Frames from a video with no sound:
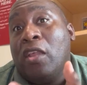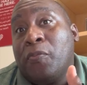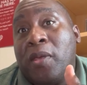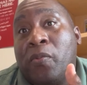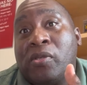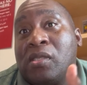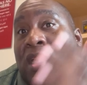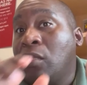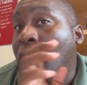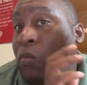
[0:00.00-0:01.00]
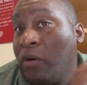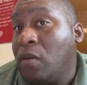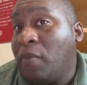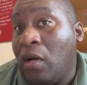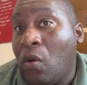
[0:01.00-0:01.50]
Other people say don't worry
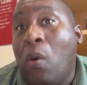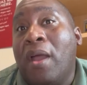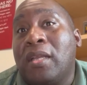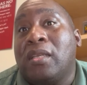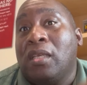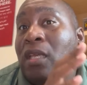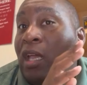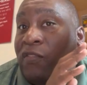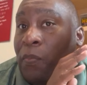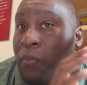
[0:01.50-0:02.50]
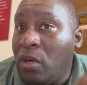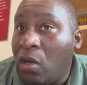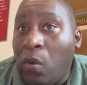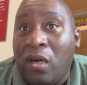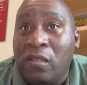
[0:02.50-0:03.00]
about quantity. If you put
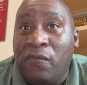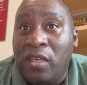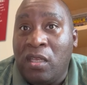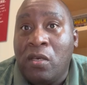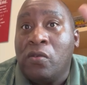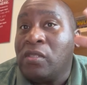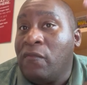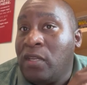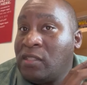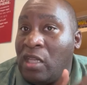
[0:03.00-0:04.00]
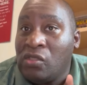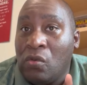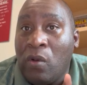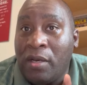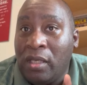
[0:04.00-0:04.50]
quality videos, even if it takes you
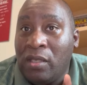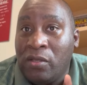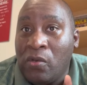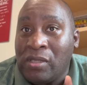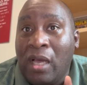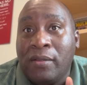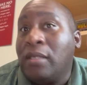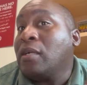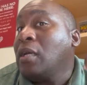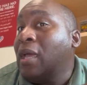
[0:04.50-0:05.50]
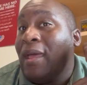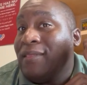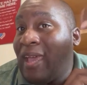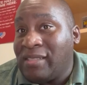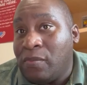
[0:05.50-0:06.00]
a while to get those out there,
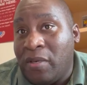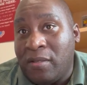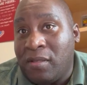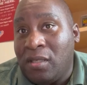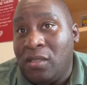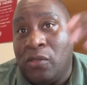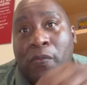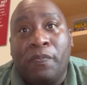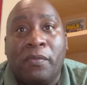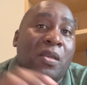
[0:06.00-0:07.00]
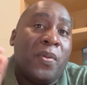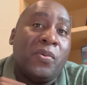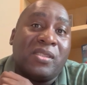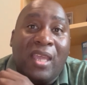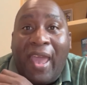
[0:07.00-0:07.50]
that's the better thing to do. Some
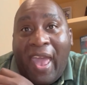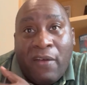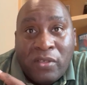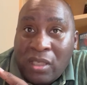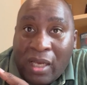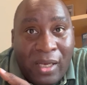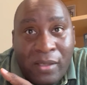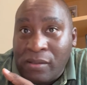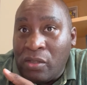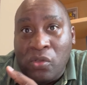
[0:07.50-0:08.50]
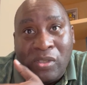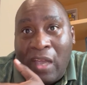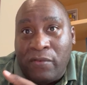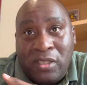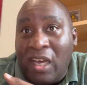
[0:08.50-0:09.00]
people say advertise, use
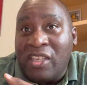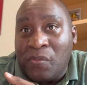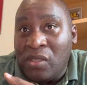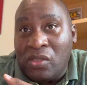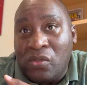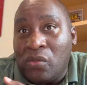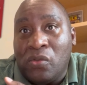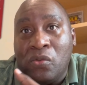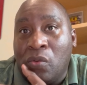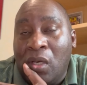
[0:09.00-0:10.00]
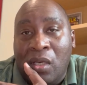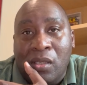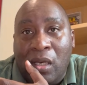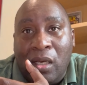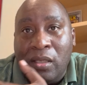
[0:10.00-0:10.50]
advertisements to
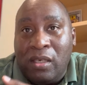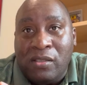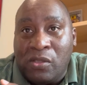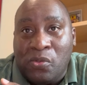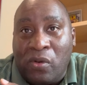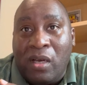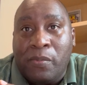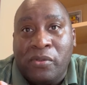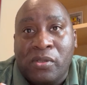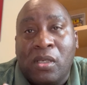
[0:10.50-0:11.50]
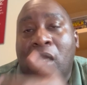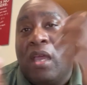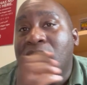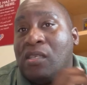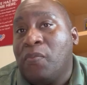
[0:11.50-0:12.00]
get subscribers.
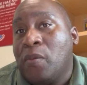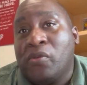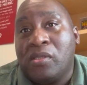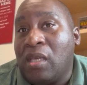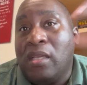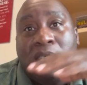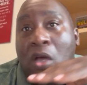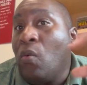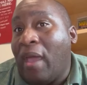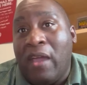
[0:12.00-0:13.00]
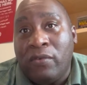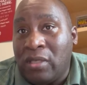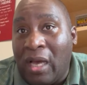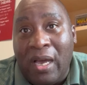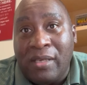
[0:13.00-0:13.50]
And some people say don't
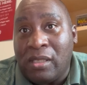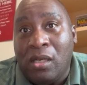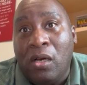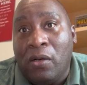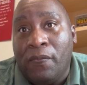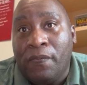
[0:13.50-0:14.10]
advertise at all.